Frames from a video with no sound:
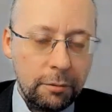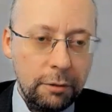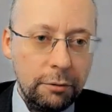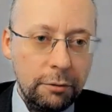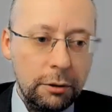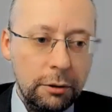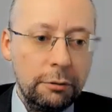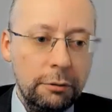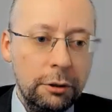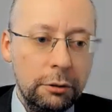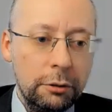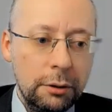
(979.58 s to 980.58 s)
Even
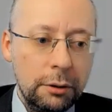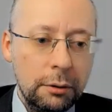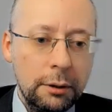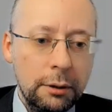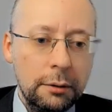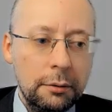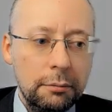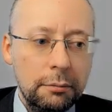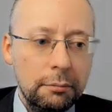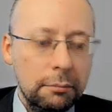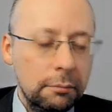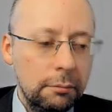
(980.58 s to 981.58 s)
living in Switzerland
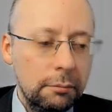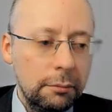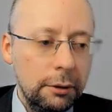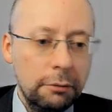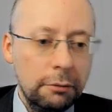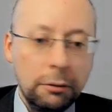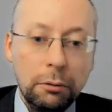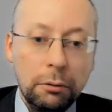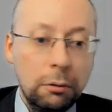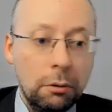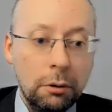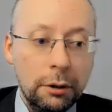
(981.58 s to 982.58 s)

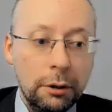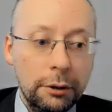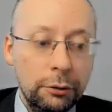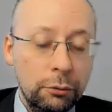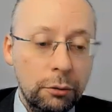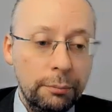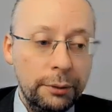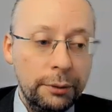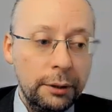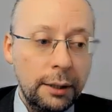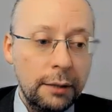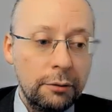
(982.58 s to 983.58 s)
or in
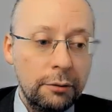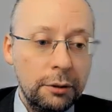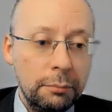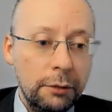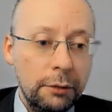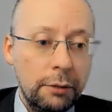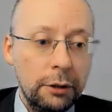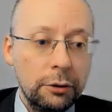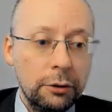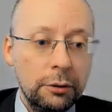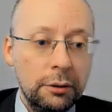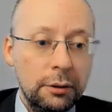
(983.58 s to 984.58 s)
European countries, many
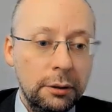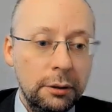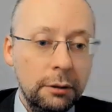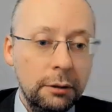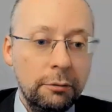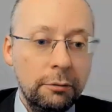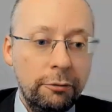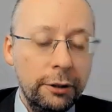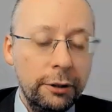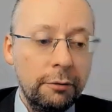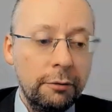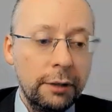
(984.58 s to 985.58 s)
Russians still
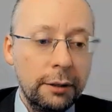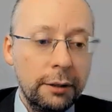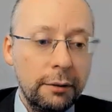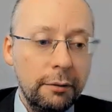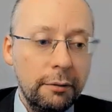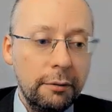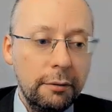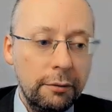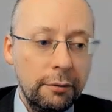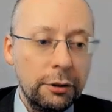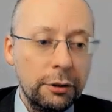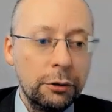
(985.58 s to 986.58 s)
think that
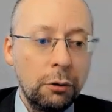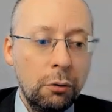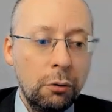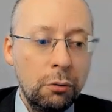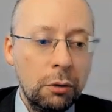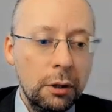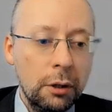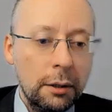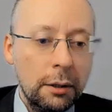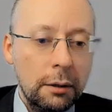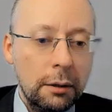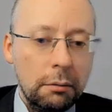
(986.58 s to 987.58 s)
there is no
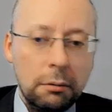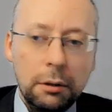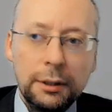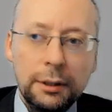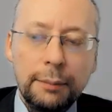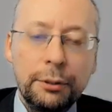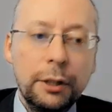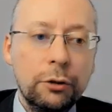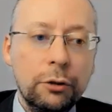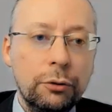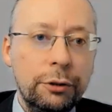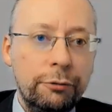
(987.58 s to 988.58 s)

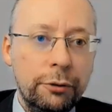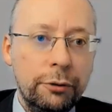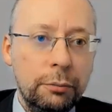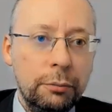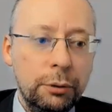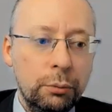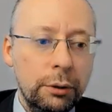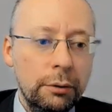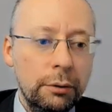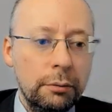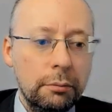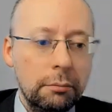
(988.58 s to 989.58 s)
substantial difference
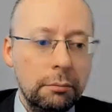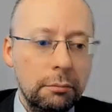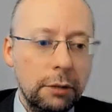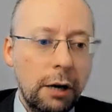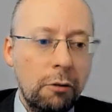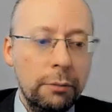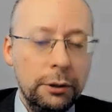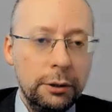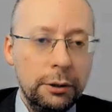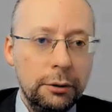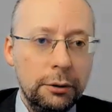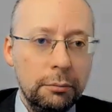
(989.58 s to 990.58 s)
between government
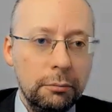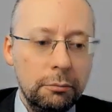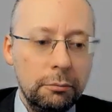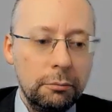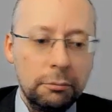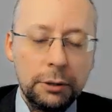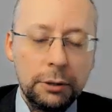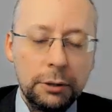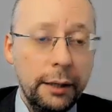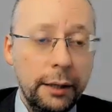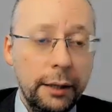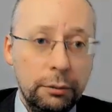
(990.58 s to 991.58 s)
system,
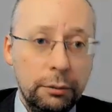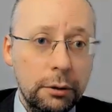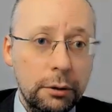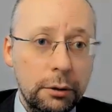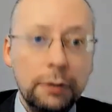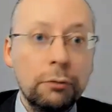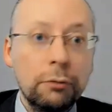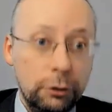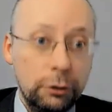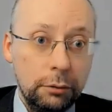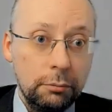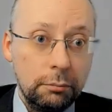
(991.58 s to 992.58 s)
say, in Switzerland and in
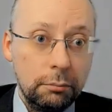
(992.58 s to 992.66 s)
Russia.